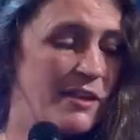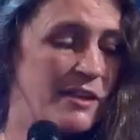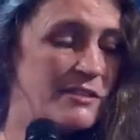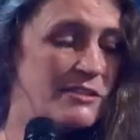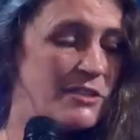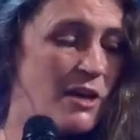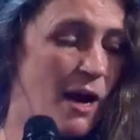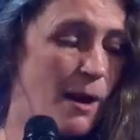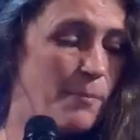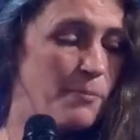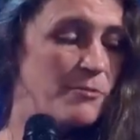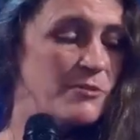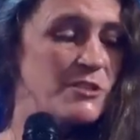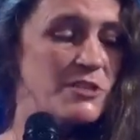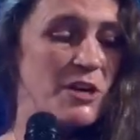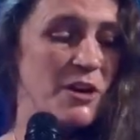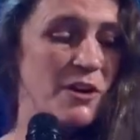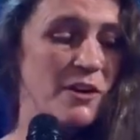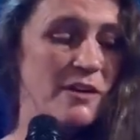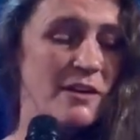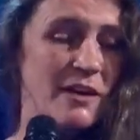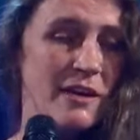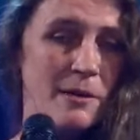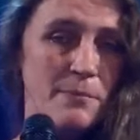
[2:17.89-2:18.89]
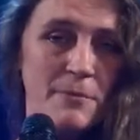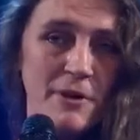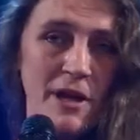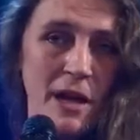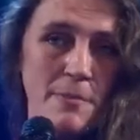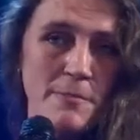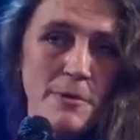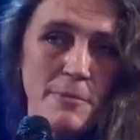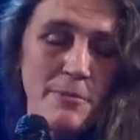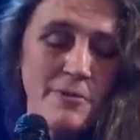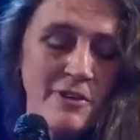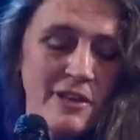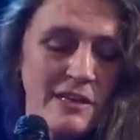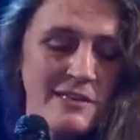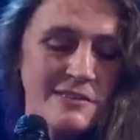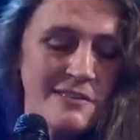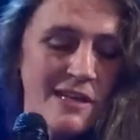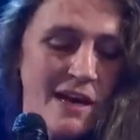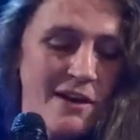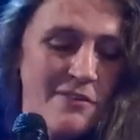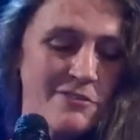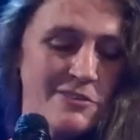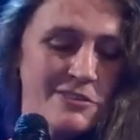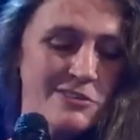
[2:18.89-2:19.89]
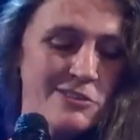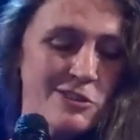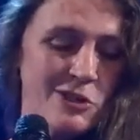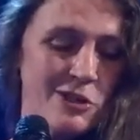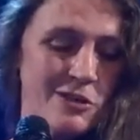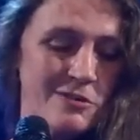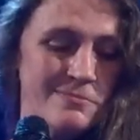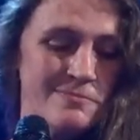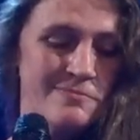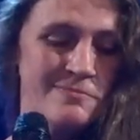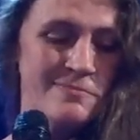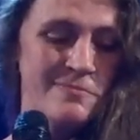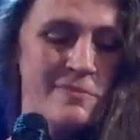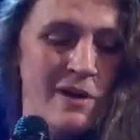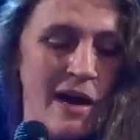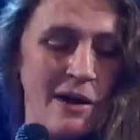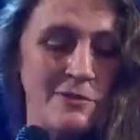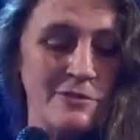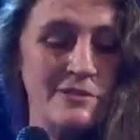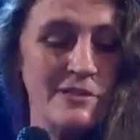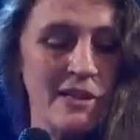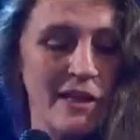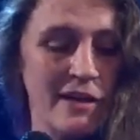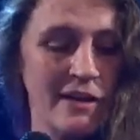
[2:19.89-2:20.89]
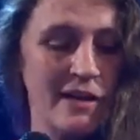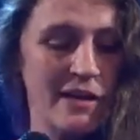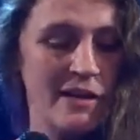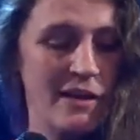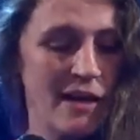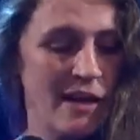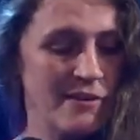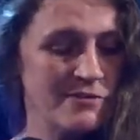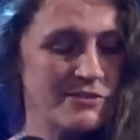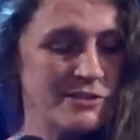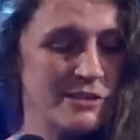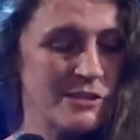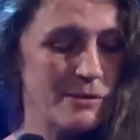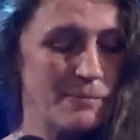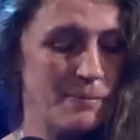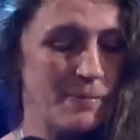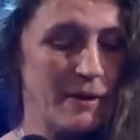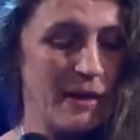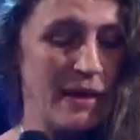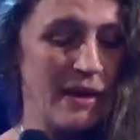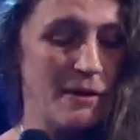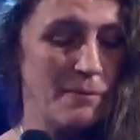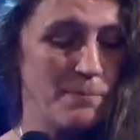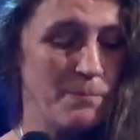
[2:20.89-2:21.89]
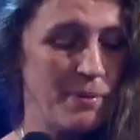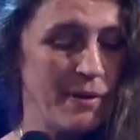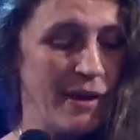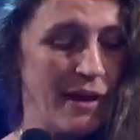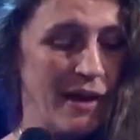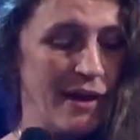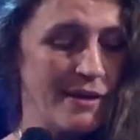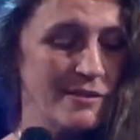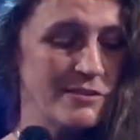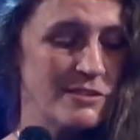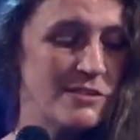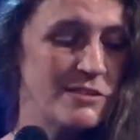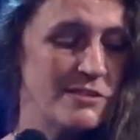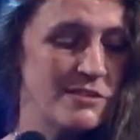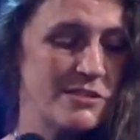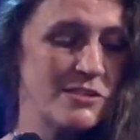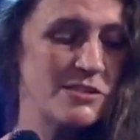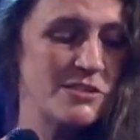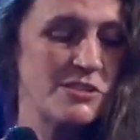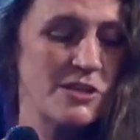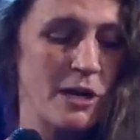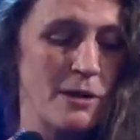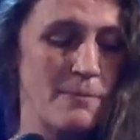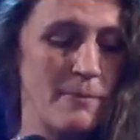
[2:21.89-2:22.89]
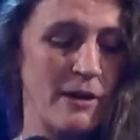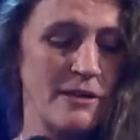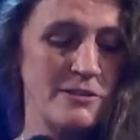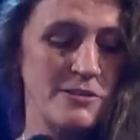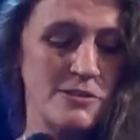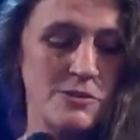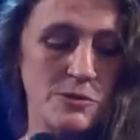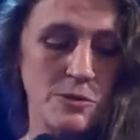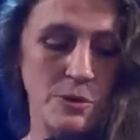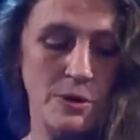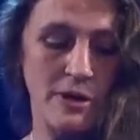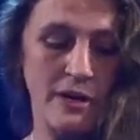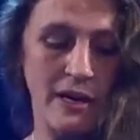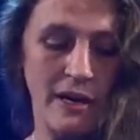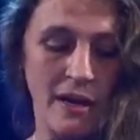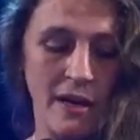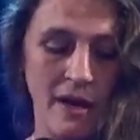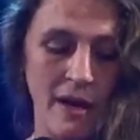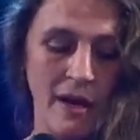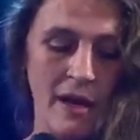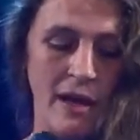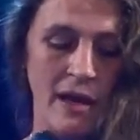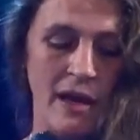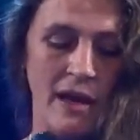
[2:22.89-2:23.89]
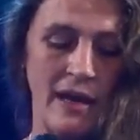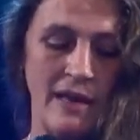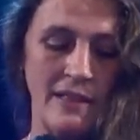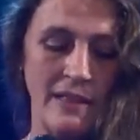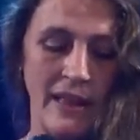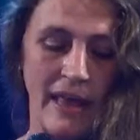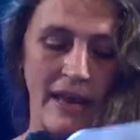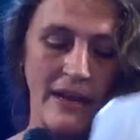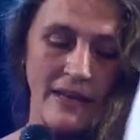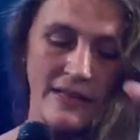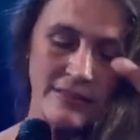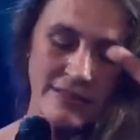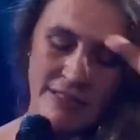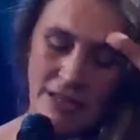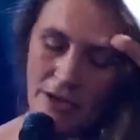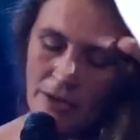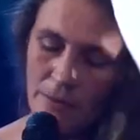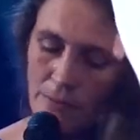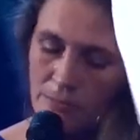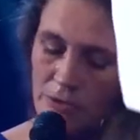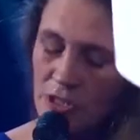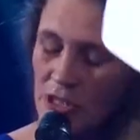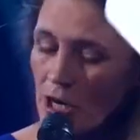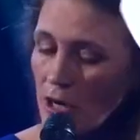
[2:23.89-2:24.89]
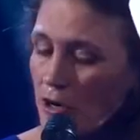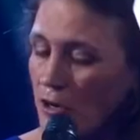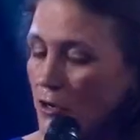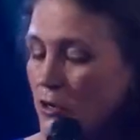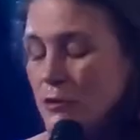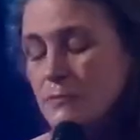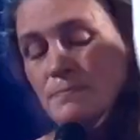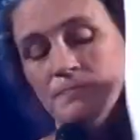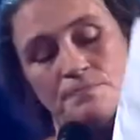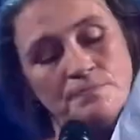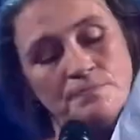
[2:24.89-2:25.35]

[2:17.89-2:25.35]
the opportunity to become a police officer. I was lucky enough to be picked to share my story in Ladies Home Journal.